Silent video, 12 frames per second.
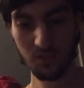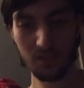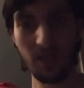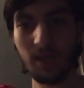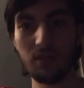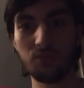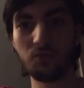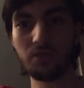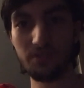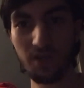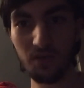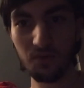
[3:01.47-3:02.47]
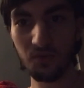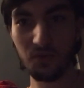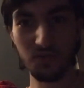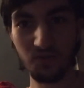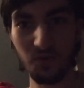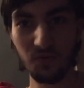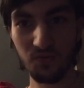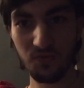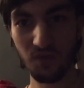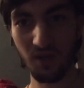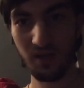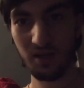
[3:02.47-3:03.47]
I can reschedule the shows
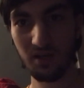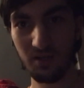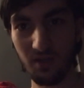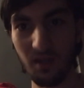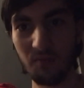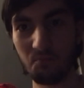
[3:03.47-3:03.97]
at any time